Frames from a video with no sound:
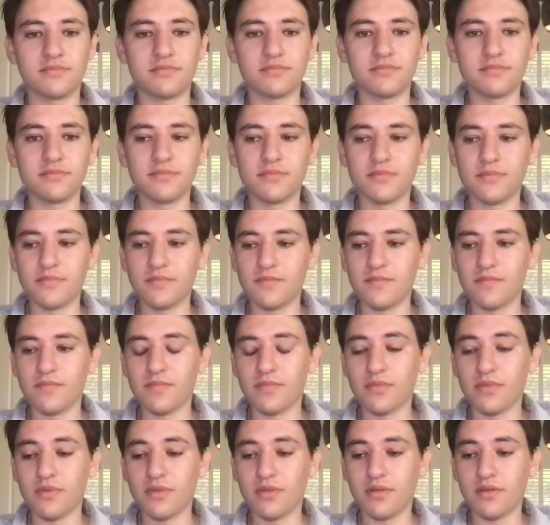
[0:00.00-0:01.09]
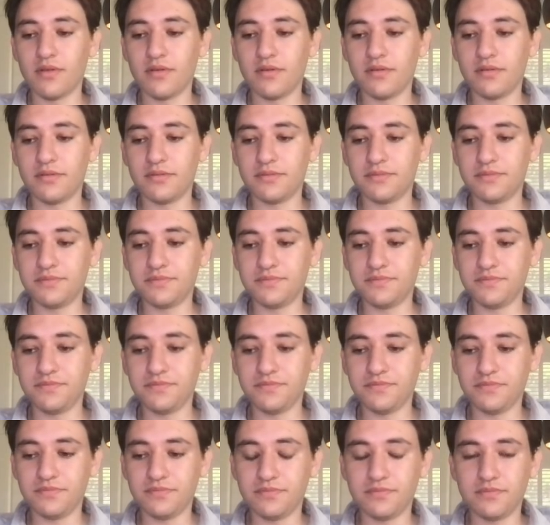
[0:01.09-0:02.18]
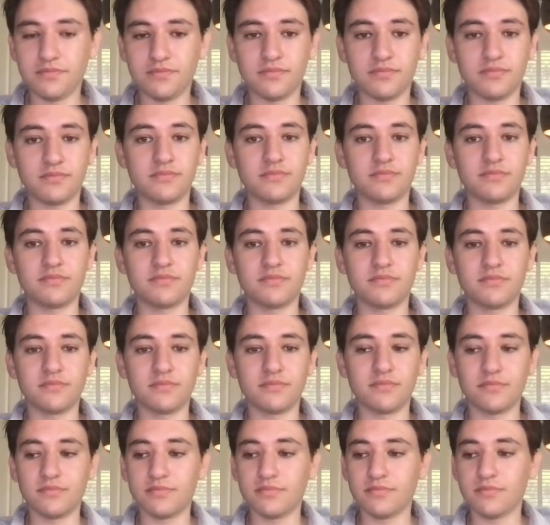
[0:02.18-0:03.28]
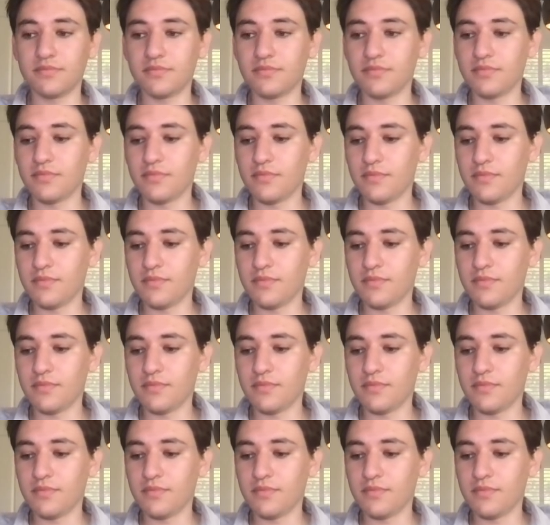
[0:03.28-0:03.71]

The person shown says nothing.